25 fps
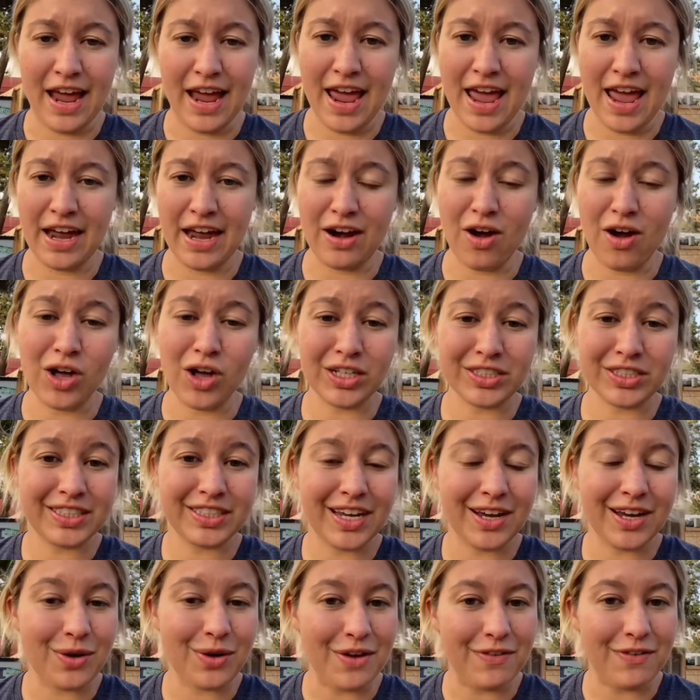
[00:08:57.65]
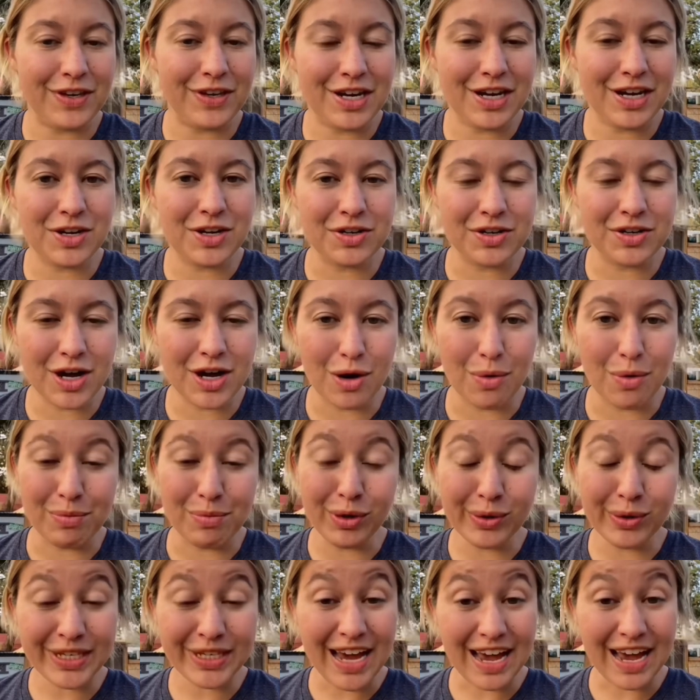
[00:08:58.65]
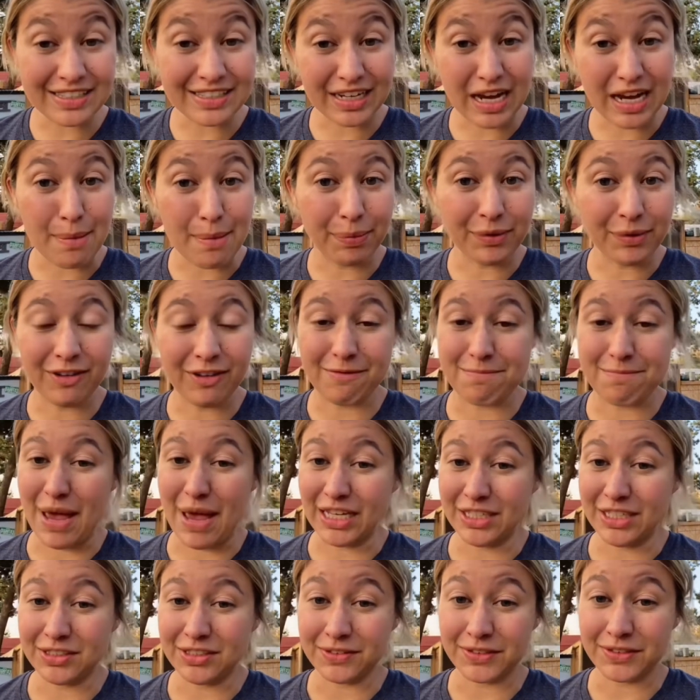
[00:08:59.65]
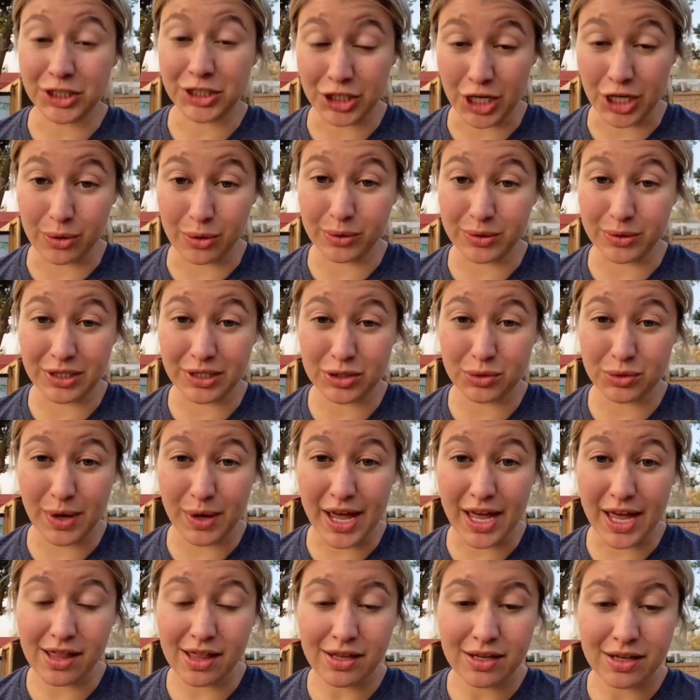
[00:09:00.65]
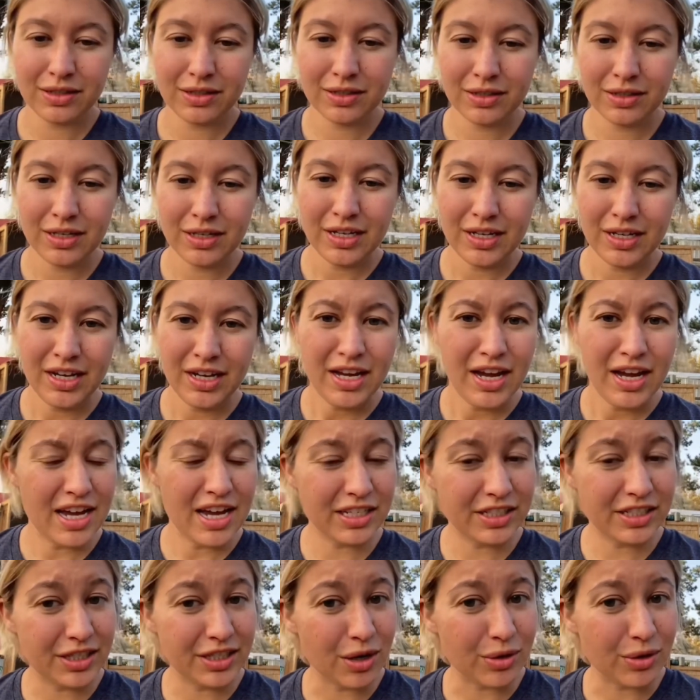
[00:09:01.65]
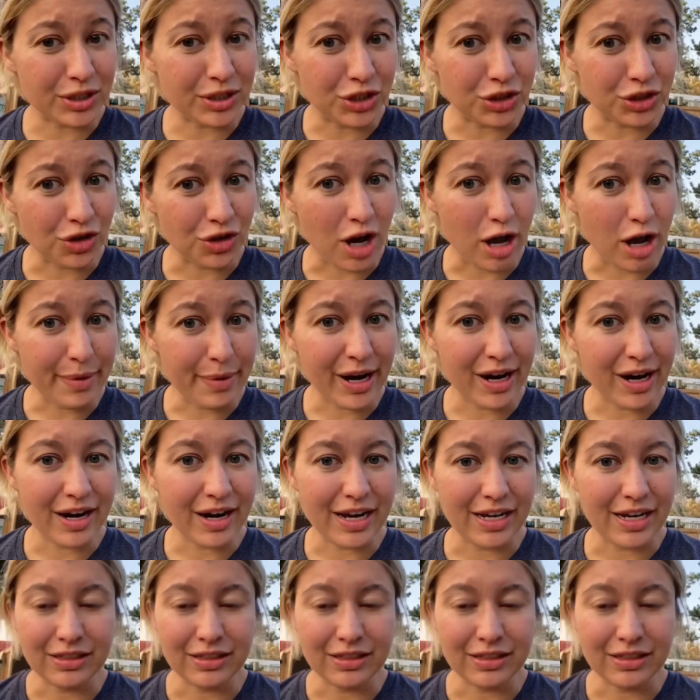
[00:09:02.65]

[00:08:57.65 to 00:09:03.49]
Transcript: And also, if you didn't know, Moose has a couple of best of shows as well. And so does Strawberry.